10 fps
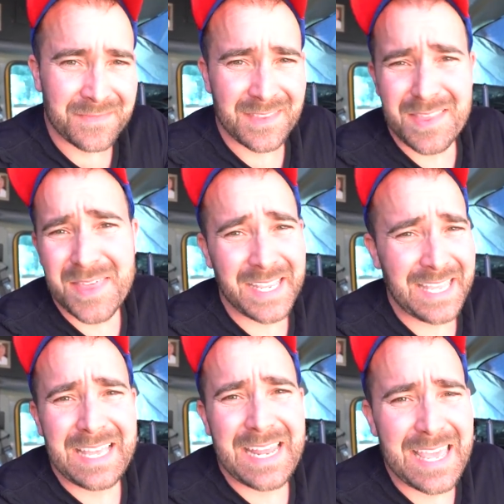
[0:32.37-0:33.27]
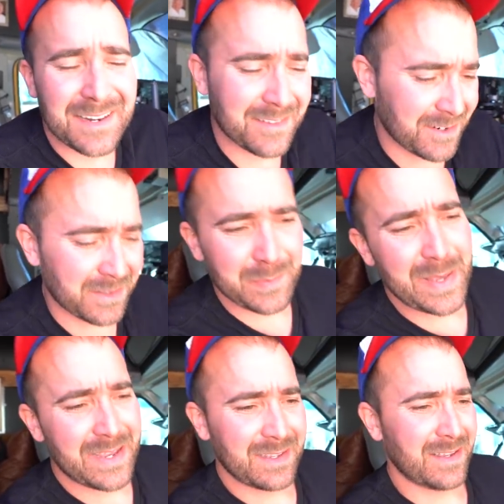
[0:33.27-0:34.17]
the thing can't handle it on the
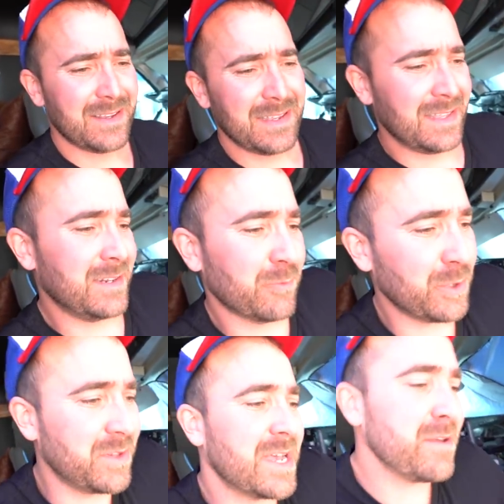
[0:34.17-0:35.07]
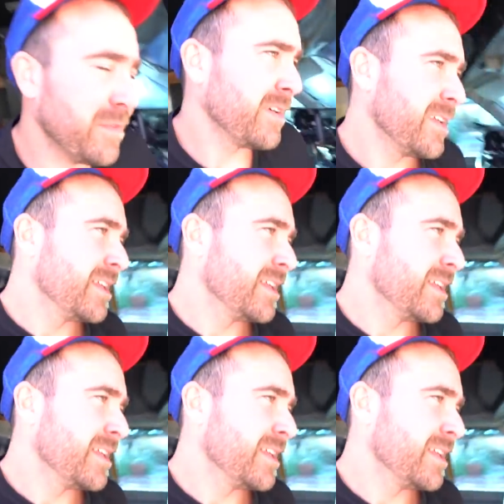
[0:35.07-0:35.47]
pack in real life.